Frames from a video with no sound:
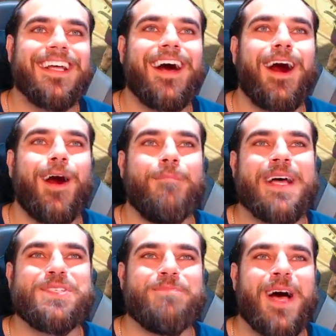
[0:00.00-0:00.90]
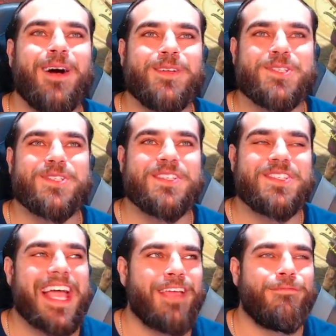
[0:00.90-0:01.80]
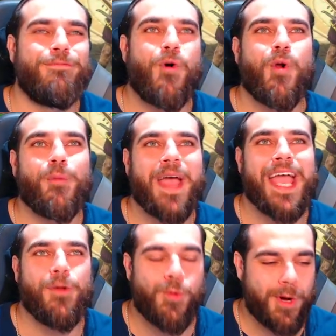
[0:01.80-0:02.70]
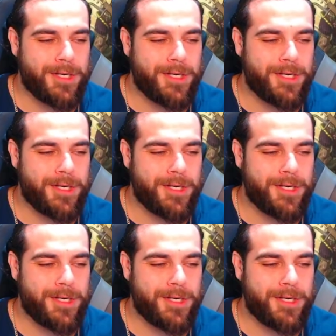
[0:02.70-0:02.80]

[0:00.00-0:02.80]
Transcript: Mesmel's second form A1.